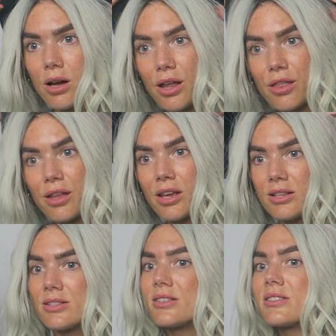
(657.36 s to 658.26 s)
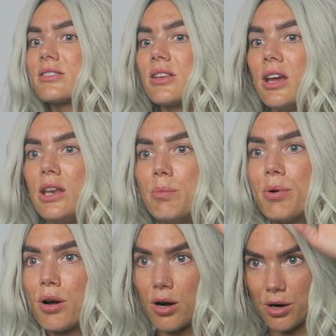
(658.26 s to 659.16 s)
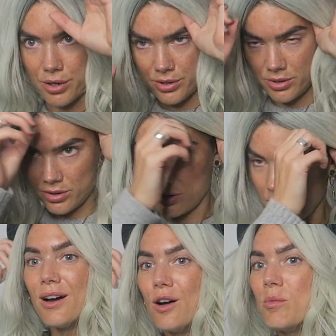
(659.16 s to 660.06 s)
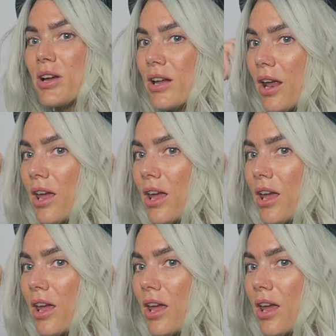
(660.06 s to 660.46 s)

I think it's a side part. Oh my god, I